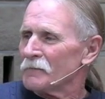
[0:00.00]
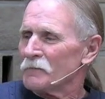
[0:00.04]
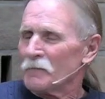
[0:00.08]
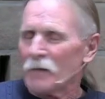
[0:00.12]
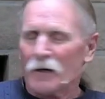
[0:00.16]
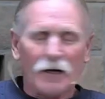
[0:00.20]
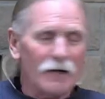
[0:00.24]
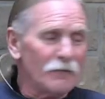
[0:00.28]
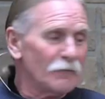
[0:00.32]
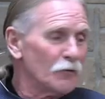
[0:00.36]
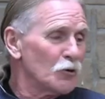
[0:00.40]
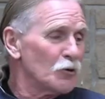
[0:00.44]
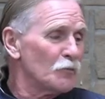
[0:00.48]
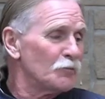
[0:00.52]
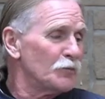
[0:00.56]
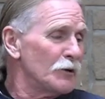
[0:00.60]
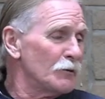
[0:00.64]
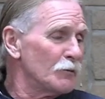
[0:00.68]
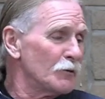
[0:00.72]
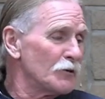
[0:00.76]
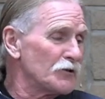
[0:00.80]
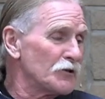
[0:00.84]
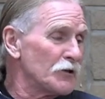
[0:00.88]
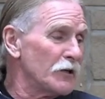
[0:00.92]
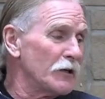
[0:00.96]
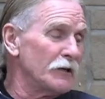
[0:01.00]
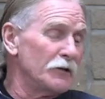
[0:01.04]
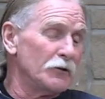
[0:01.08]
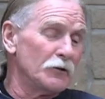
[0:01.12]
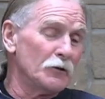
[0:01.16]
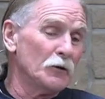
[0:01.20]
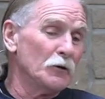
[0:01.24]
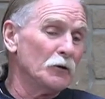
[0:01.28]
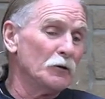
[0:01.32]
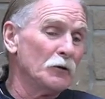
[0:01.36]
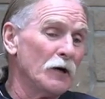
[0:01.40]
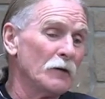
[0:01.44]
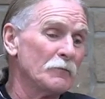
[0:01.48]
I've heard people say, you
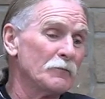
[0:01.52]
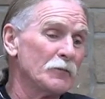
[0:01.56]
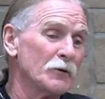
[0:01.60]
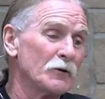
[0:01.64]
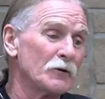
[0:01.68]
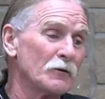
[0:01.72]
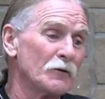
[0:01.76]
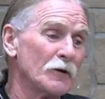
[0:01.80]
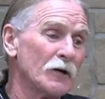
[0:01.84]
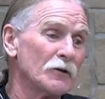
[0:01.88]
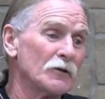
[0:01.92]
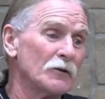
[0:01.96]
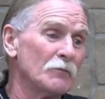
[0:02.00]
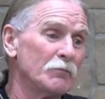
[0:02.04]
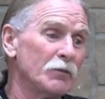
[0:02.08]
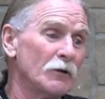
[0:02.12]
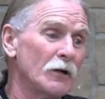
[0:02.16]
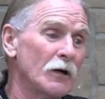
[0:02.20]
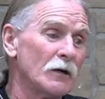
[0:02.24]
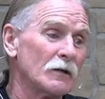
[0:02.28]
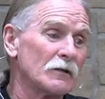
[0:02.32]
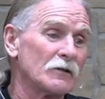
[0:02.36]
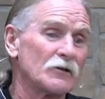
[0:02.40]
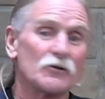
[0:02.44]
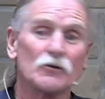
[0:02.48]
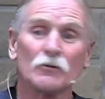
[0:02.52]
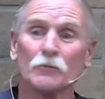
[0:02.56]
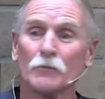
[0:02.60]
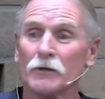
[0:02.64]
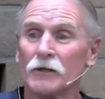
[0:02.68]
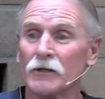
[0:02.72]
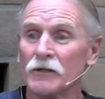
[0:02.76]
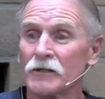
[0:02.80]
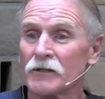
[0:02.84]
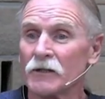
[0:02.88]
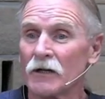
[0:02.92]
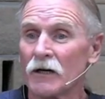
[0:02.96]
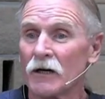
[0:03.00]
know, I've been around the block so many
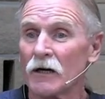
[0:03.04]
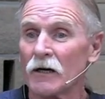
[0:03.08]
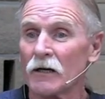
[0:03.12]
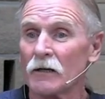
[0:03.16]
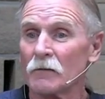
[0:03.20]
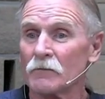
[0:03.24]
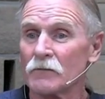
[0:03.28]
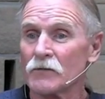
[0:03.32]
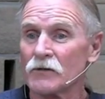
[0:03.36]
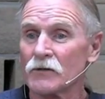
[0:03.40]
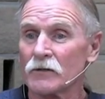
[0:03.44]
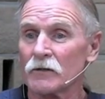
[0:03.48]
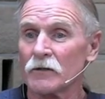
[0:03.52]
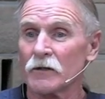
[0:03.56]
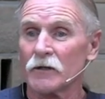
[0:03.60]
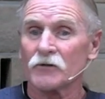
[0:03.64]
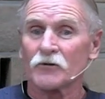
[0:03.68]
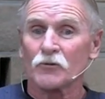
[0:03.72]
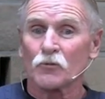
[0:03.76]
times, it's